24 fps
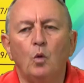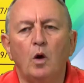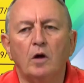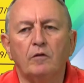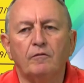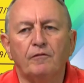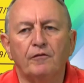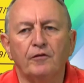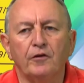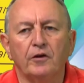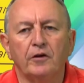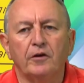
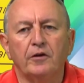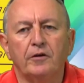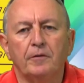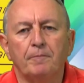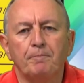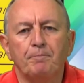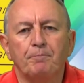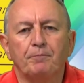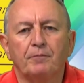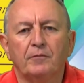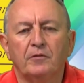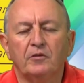Watford.
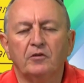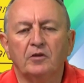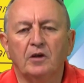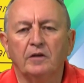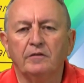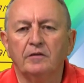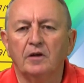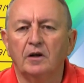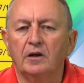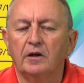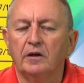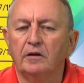
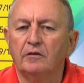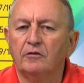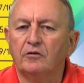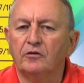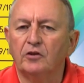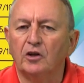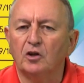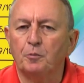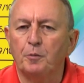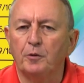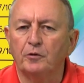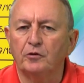Sunderland,
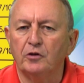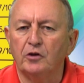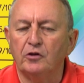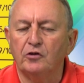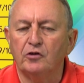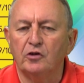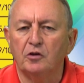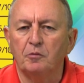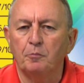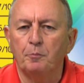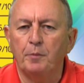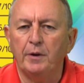6th
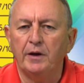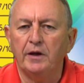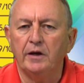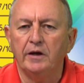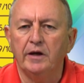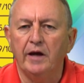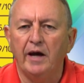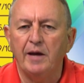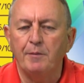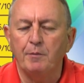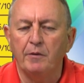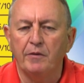position, big
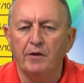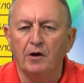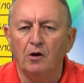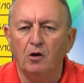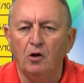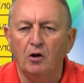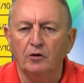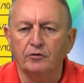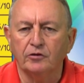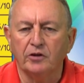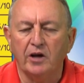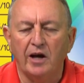game, and their
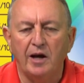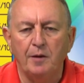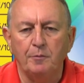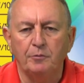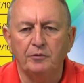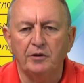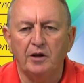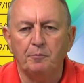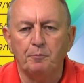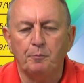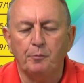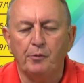last game's
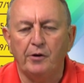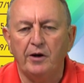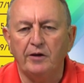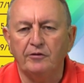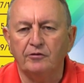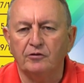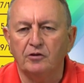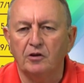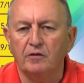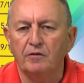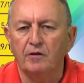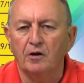at
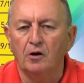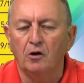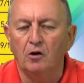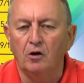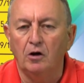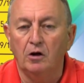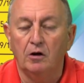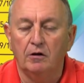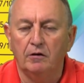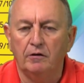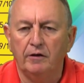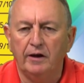Preston
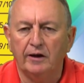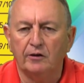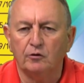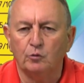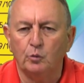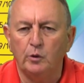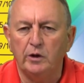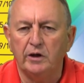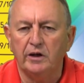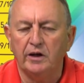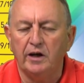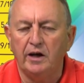the
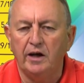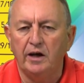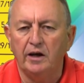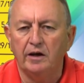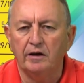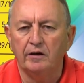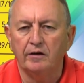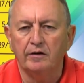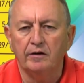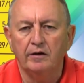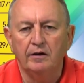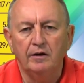next
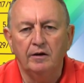weekend.